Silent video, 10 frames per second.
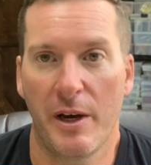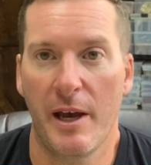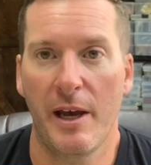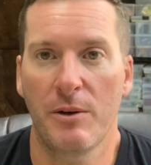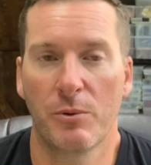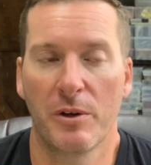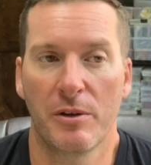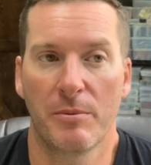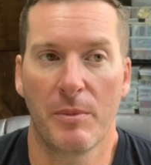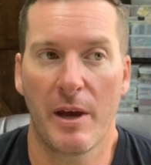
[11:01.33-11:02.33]
had with
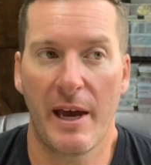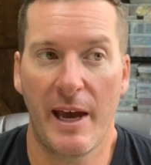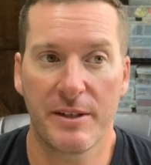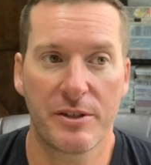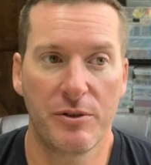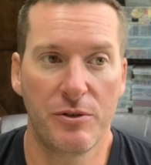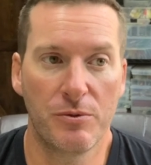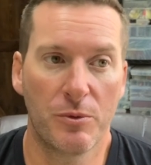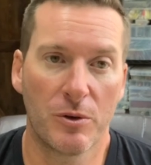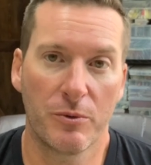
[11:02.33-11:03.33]
them has to do
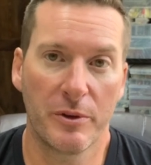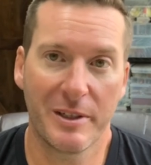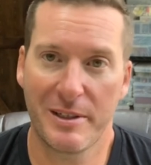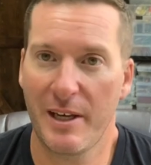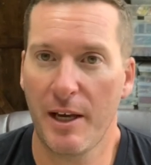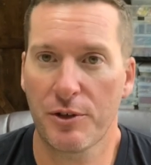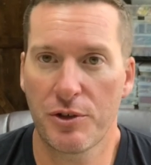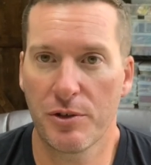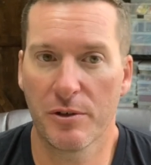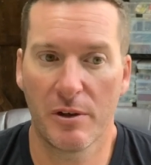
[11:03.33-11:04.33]
more with the
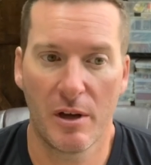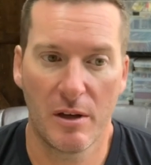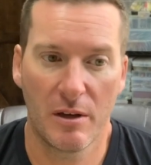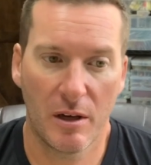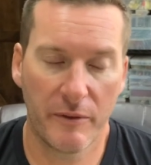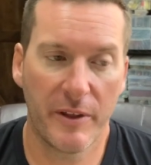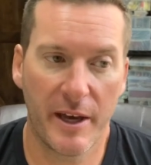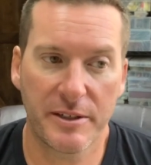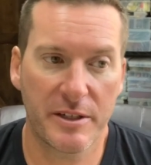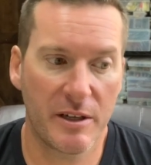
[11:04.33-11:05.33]
texture of
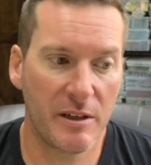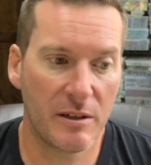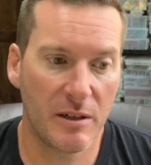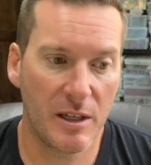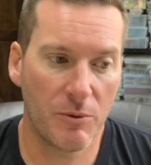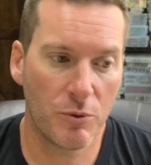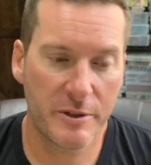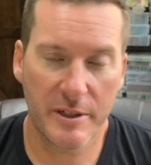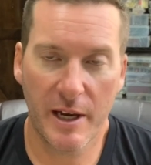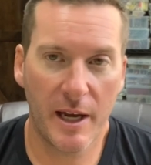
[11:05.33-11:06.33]
that skin. It
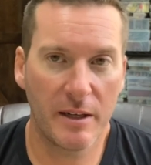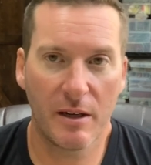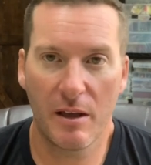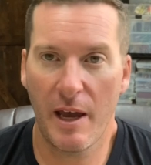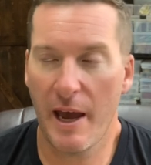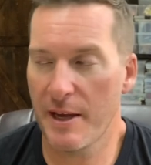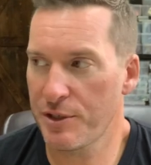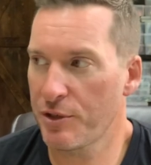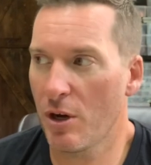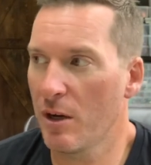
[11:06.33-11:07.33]
was not
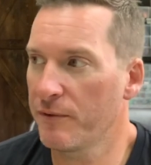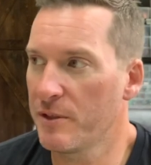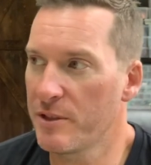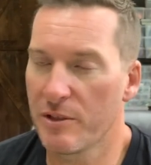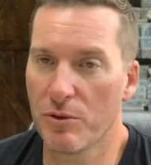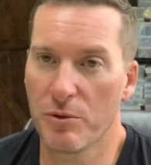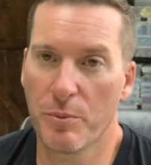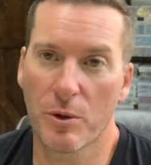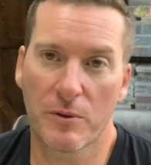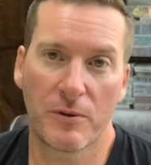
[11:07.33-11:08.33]
as soft as an old
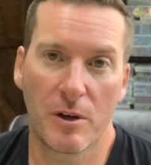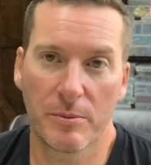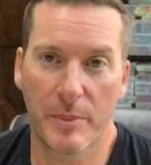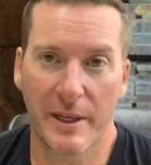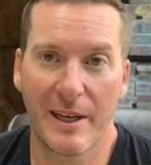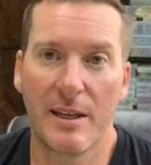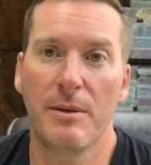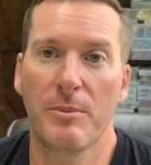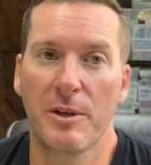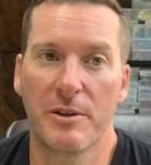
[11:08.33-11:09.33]
pork frog by
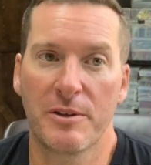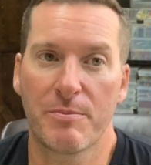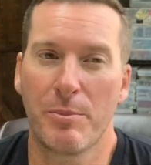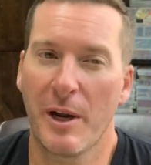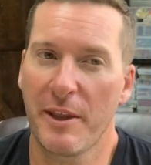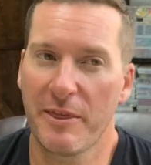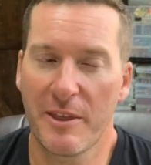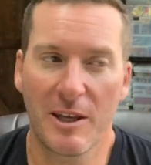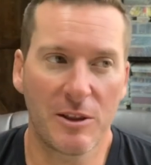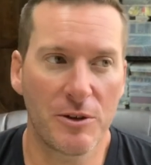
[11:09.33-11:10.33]
any means, but I
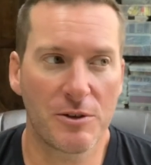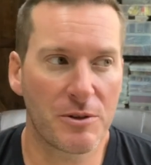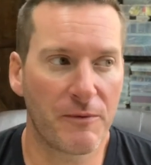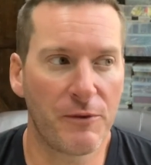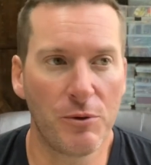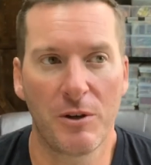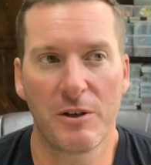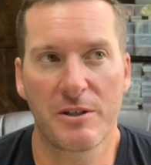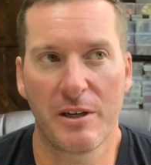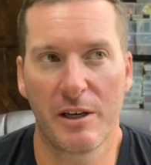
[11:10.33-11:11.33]
think there's a few
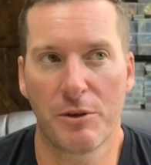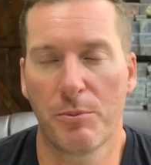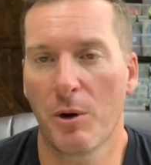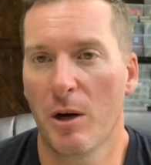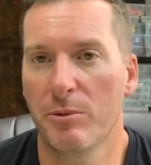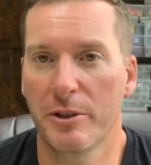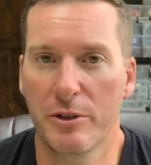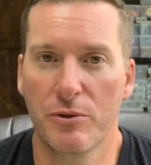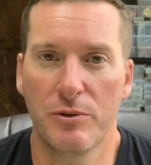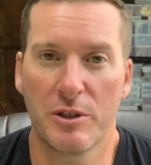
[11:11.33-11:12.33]
things that I could probably
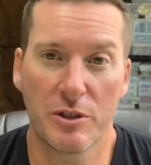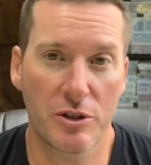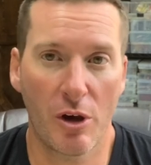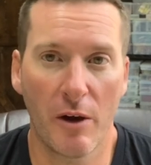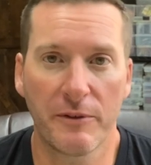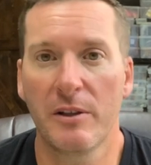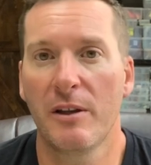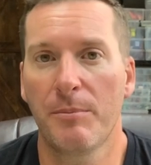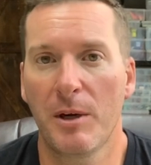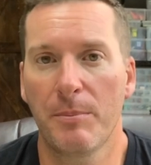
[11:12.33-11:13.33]
do to soften
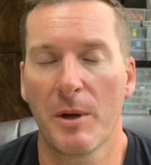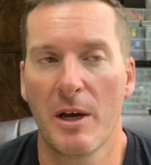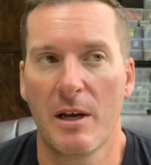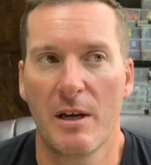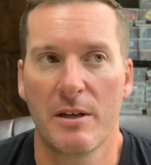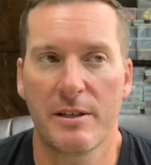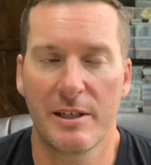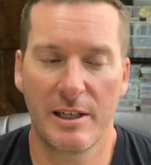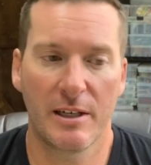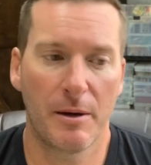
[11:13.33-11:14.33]
them up to
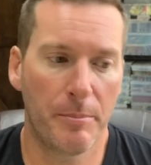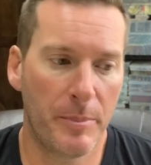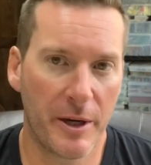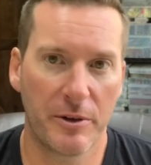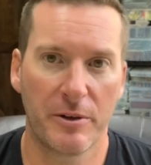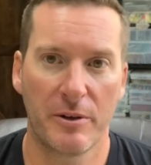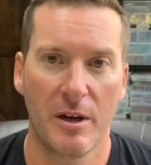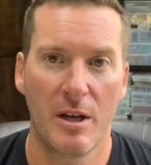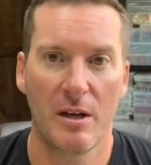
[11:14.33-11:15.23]
get a better